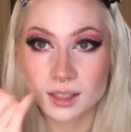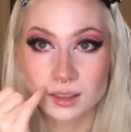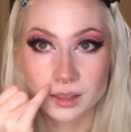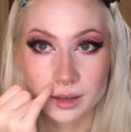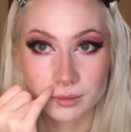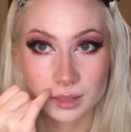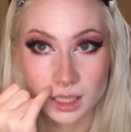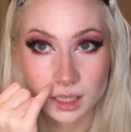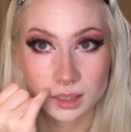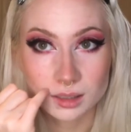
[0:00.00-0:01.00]
I love
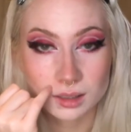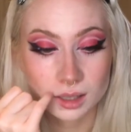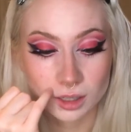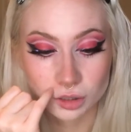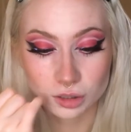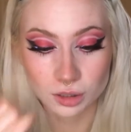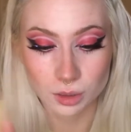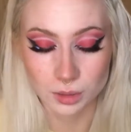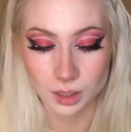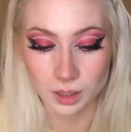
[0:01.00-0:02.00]
these, they're
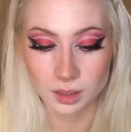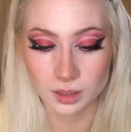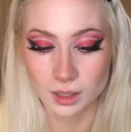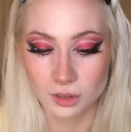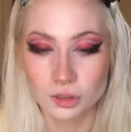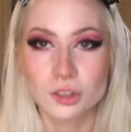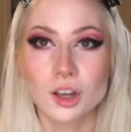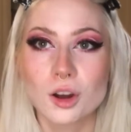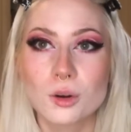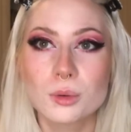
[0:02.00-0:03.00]
so good. They're
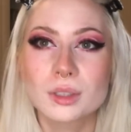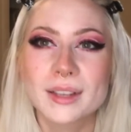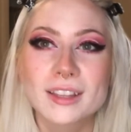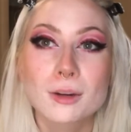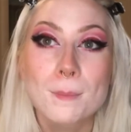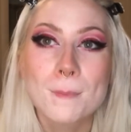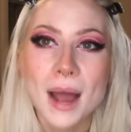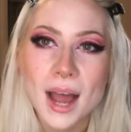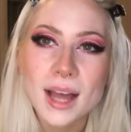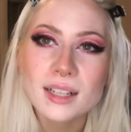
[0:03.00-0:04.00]
so, like, they're
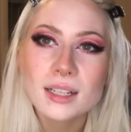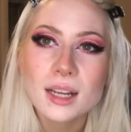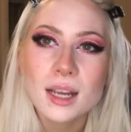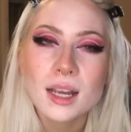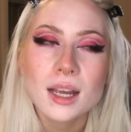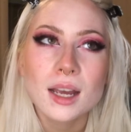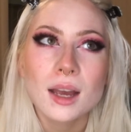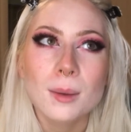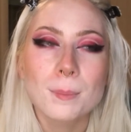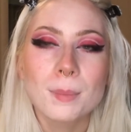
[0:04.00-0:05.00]
matte,
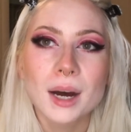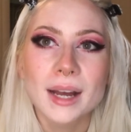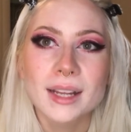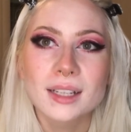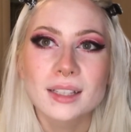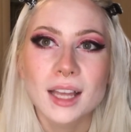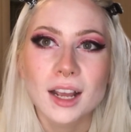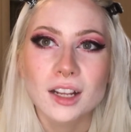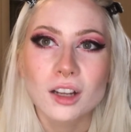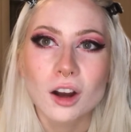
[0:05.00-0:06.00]
but
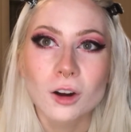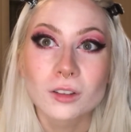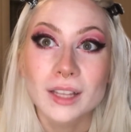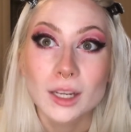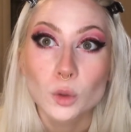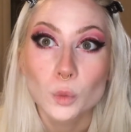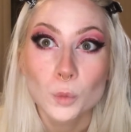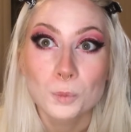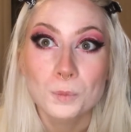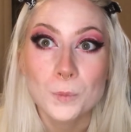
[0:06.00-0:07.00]
they aren't
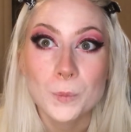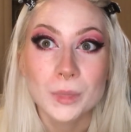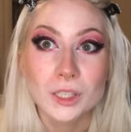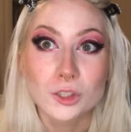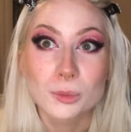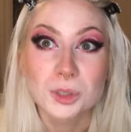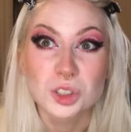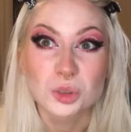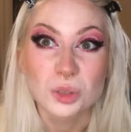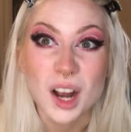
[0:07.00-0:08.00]
like super
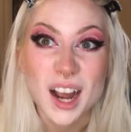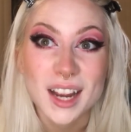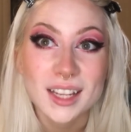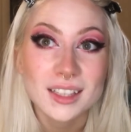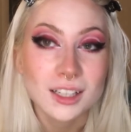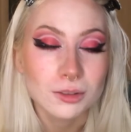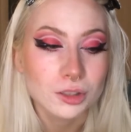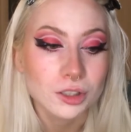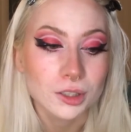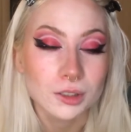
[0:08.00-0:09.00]
dry. They
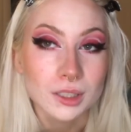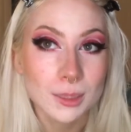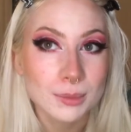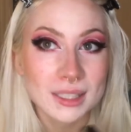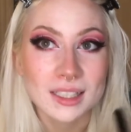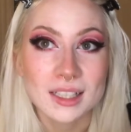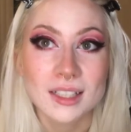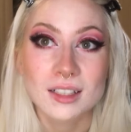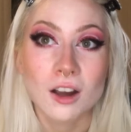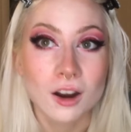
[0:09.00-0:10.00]
don't turn your lips into
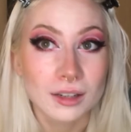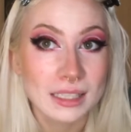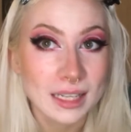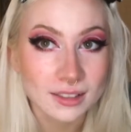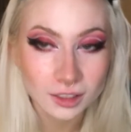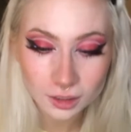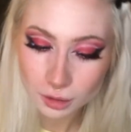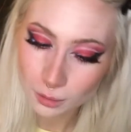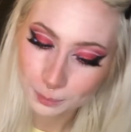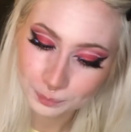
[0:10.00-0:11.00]
the Sahara Desert.